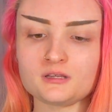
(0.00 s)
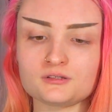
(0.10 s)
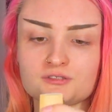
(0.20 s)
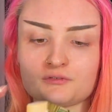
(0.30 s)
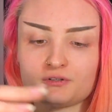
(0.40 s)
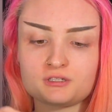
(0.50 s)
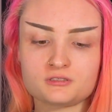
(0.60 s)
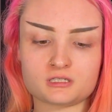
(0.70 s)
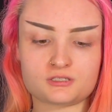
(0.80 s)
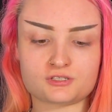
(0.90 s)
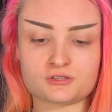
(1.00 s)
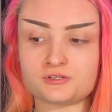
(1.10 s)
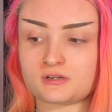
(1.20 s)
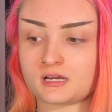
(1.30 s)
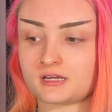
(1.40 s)
So first, let's show
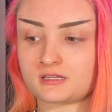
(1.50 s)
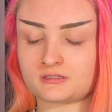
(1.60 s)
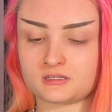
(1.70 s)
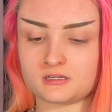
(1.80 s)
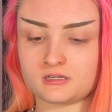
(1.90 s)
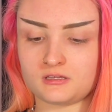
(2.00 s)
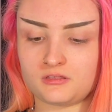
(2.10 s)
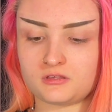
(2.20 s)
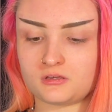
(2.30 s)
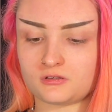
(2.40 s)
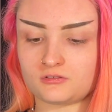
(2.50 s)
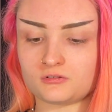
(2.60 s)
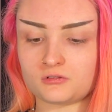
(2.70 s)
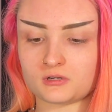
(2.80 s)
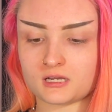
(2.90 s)
you guys the
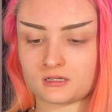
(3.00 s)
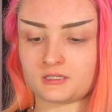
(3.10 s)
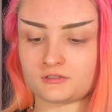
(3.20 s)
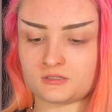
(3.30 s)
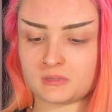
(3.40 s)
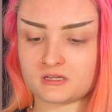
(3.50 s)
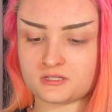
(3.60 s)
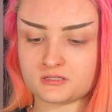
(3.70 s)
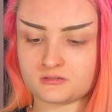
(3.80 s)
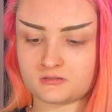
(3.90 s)
Cthulhu Cocktails palette.